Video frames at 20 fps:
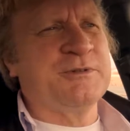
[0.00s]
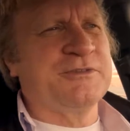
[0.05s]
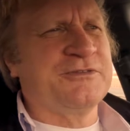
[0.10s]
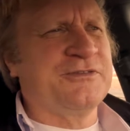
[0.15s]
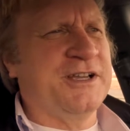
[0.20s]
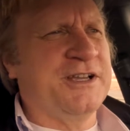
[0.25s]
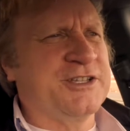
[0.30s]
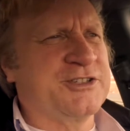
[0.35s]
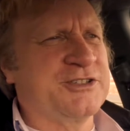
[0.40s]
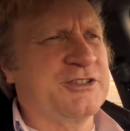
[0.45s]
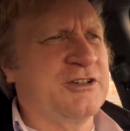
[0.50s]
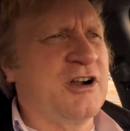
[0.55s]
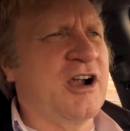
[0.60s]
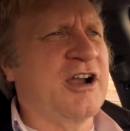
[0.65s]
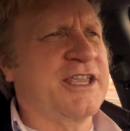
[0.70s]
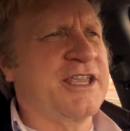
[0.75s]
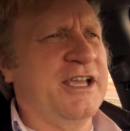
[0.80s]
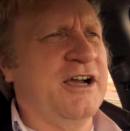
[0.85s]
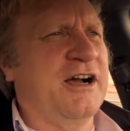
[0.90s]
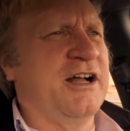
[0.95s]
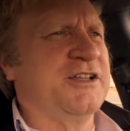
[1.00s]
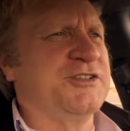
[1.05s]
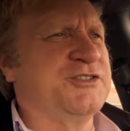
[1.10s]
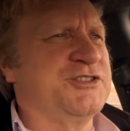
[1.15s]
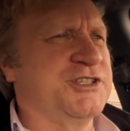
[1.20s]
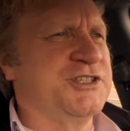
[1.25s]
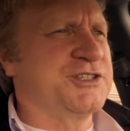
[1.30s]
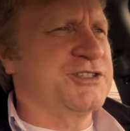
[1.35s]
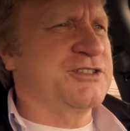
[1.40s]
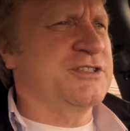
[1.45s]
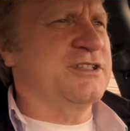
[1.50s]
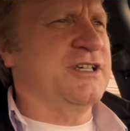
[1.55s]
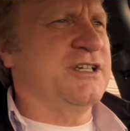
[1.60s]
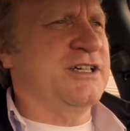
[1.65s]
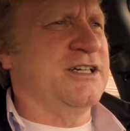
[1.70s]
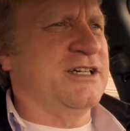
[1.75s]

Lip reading: professor, an archaeologist.